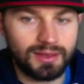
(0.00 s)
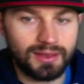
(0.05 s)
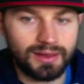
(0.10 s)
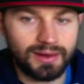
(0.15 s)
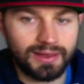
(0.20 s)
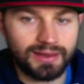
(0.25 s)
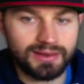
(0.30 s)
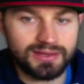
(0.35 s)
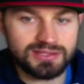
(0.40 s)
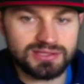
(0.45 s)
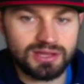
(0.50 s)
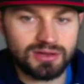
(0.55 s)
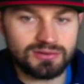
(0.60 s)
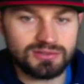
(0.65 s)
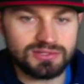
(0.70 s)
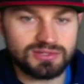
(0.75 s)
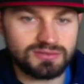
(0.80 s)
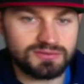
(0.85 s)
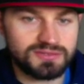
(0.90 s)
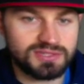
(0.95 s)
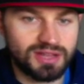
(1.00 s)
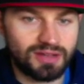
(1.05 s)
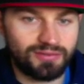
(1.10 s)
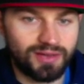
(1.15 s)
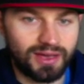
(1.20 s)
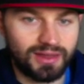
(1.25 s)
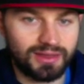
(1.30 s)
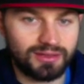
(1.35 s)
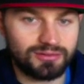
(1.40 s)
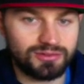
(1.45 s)
Again, there's loads of stuff
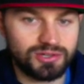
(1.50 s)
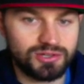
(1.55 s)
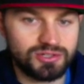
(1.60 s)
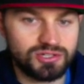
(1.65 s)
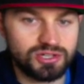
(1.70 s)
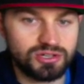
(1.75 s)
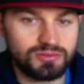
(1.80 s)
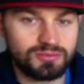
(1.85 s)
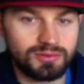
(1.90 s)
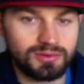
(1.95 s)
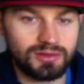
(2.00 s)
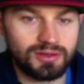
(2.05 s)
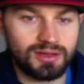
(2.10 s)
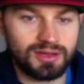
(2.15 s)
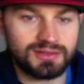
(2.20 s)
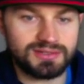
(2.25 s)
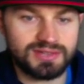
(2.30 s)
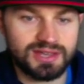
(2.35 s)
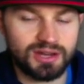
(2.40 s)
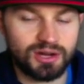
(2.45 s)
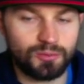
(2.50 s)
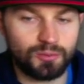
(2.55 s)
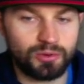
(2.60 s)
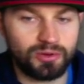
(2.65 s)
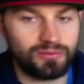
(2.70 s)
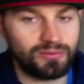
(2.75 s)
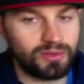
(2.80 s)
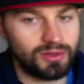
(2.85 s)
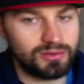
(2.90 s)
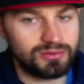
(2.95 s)
out there on YouTube to help you
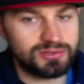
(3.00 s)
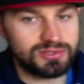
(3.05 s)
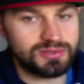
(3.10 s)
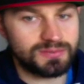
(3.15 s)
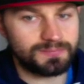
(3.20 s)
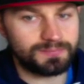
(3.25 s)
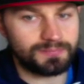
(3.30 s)
with those.